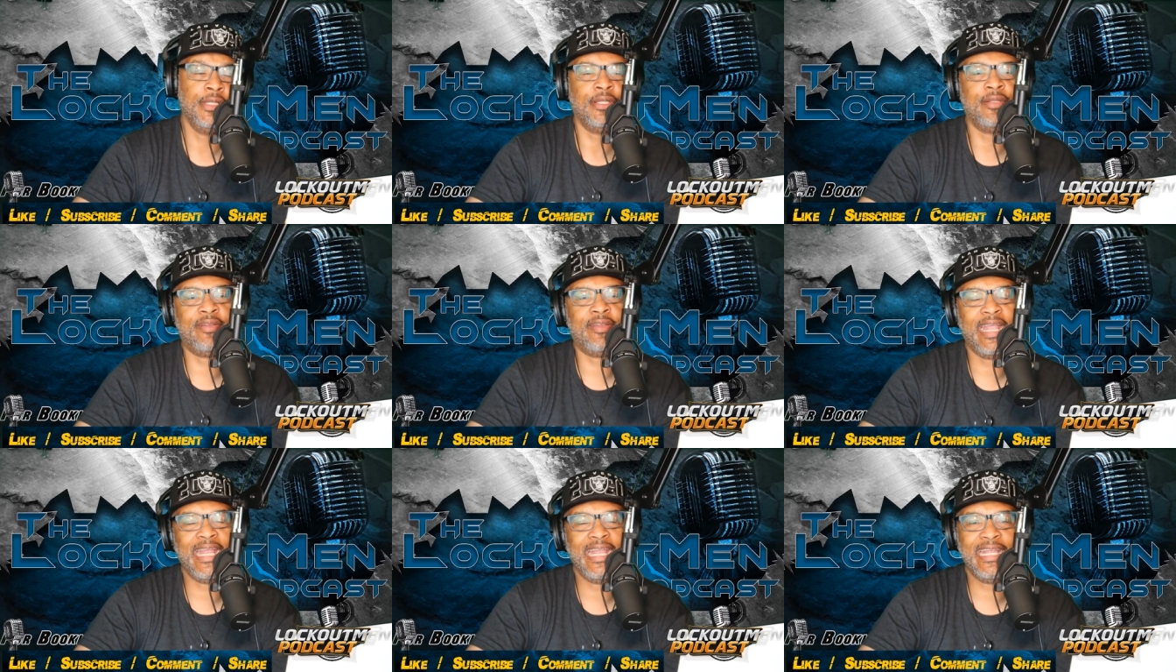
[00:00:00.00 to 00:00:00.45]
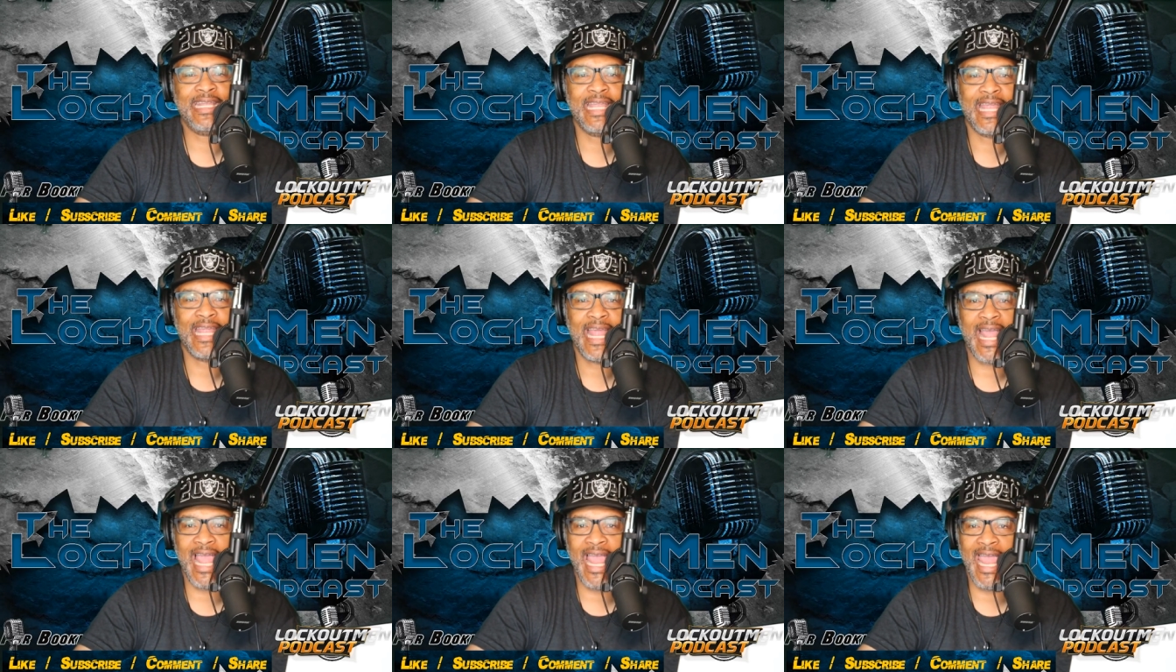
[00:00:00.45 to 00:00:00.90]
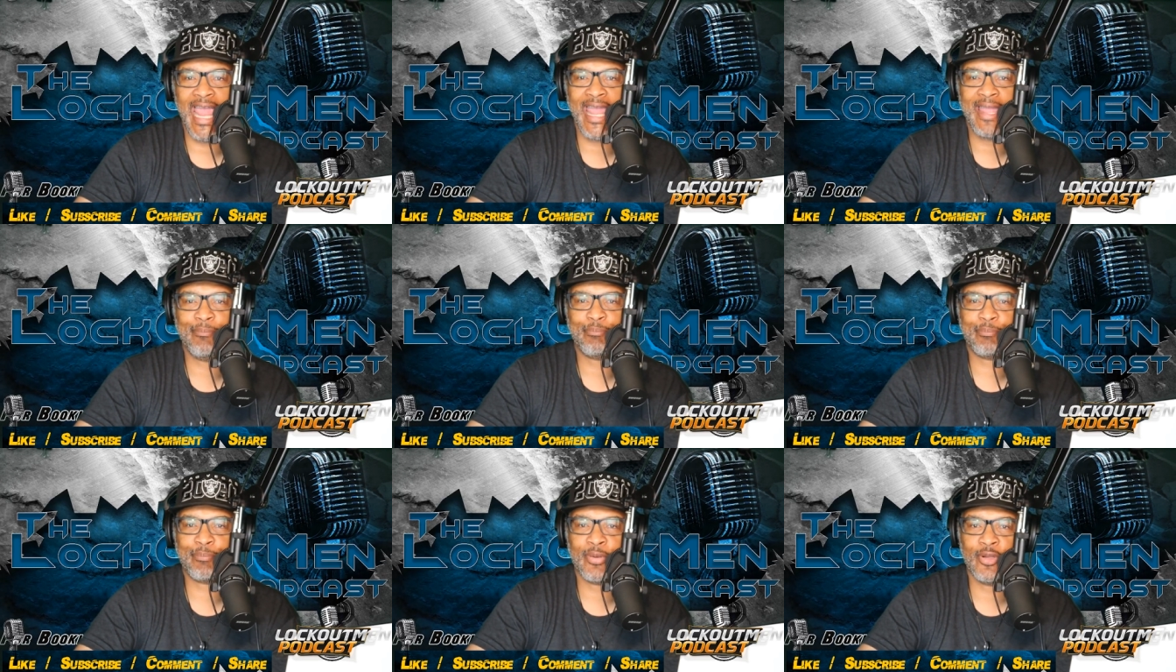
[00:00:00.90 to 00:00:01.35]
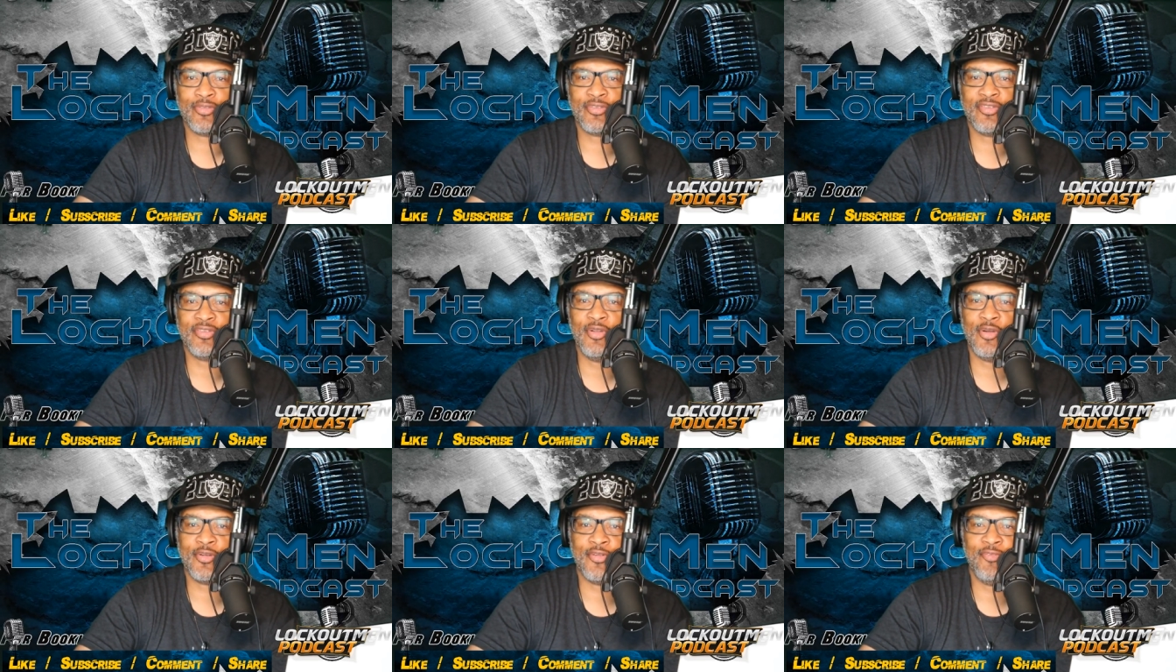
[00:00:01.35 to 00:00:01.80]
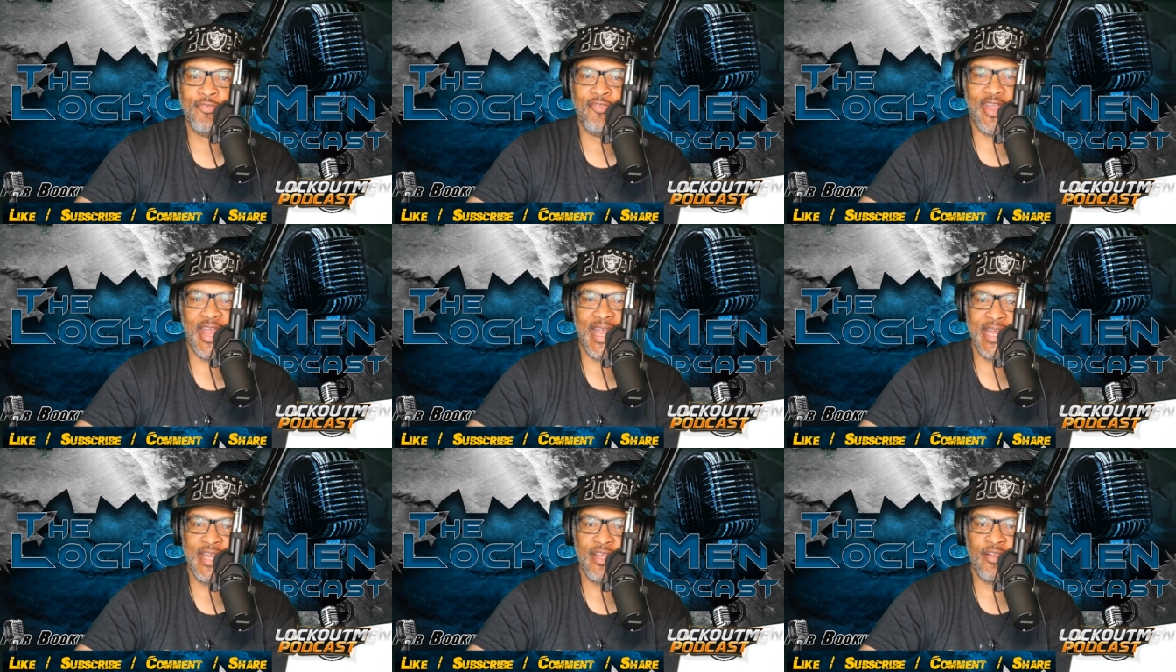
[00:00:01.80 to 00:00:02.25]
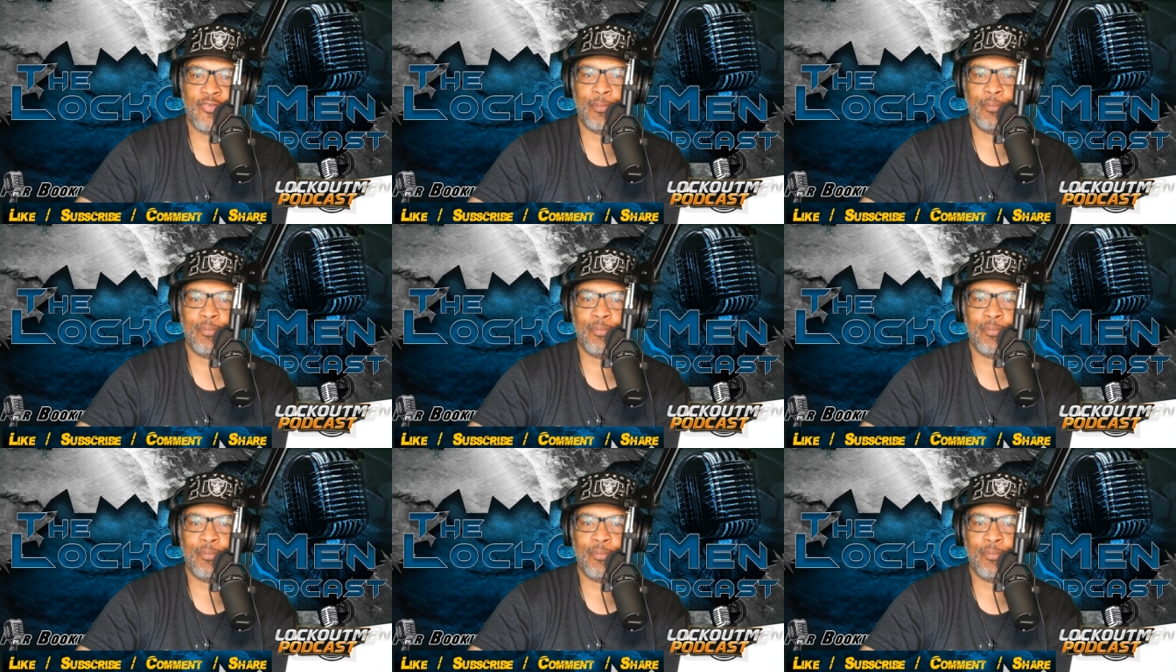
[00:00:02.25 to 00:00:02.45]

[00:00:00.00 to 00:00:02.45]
they had personal conveyance,